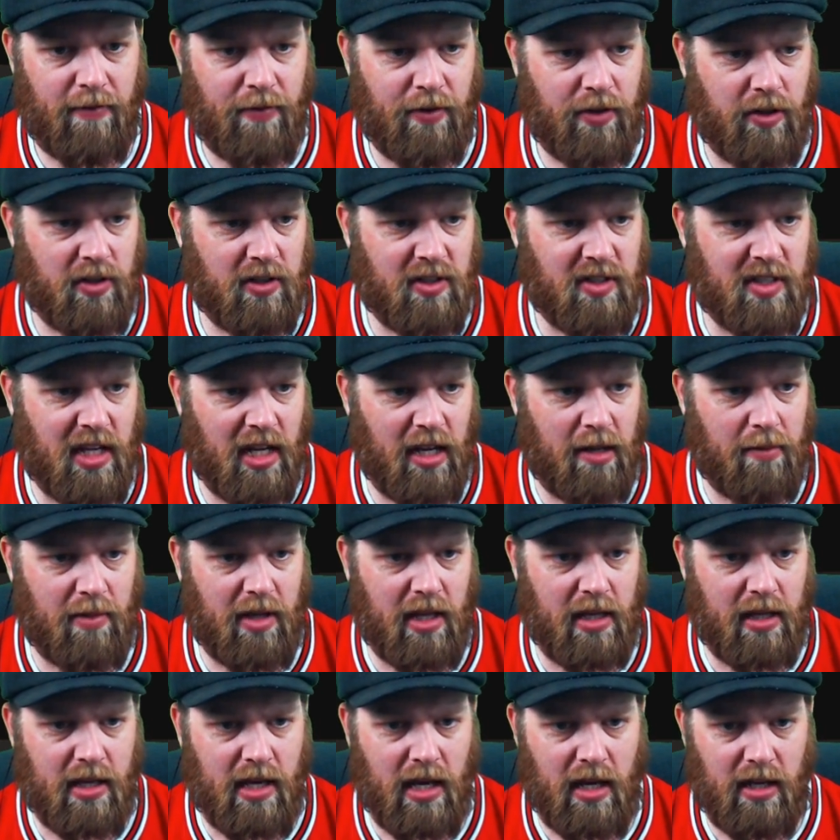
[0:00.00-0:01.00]
first team.
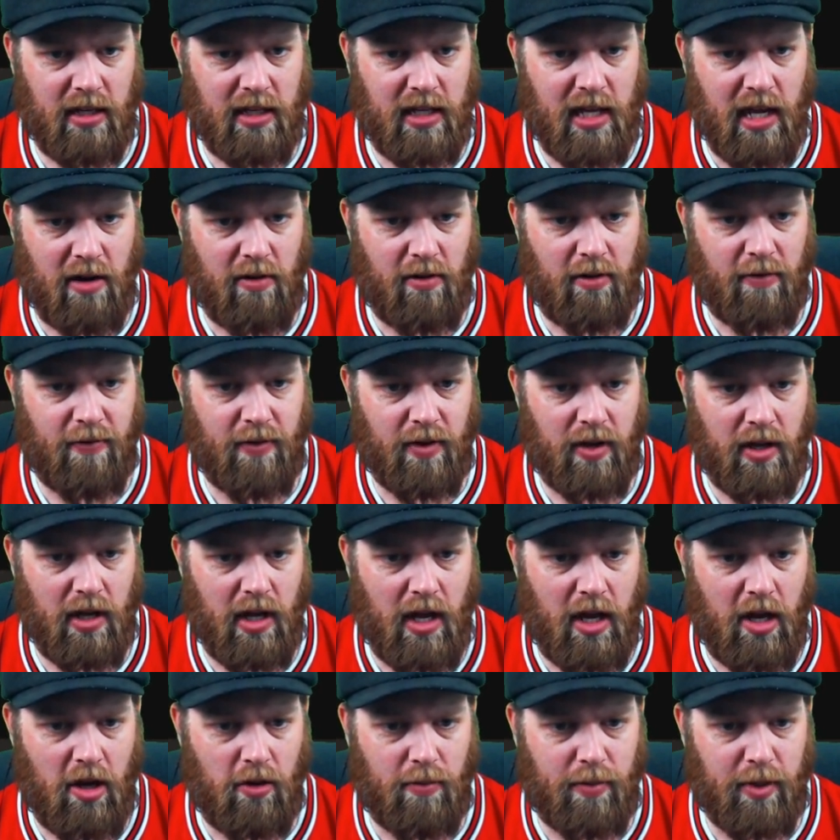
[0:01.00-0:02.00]
Kent Gary for
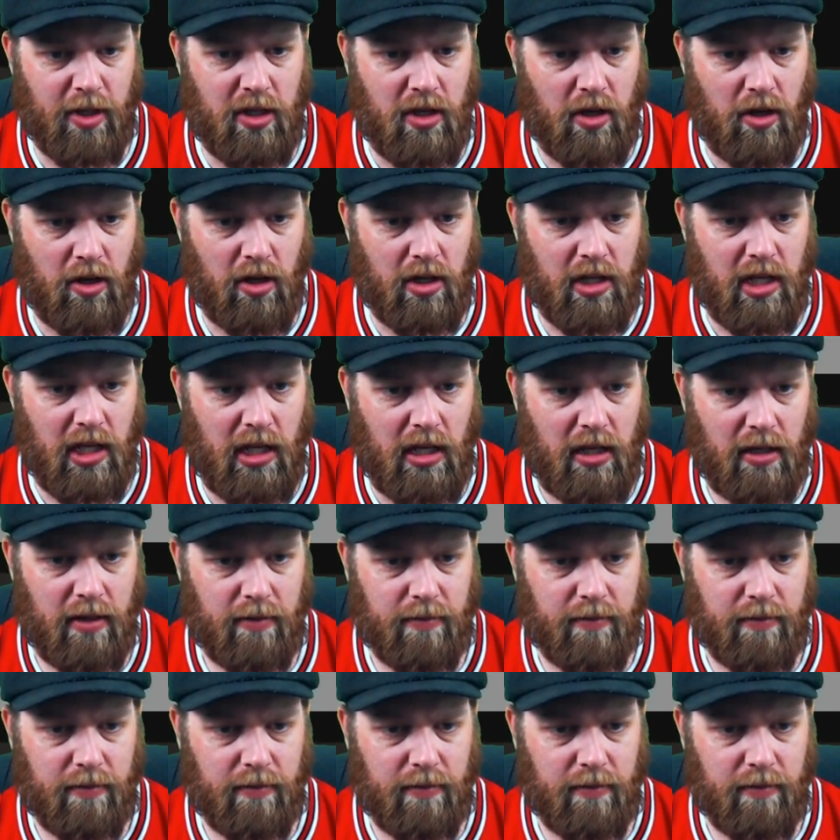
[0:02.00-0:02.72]
Albuquerque.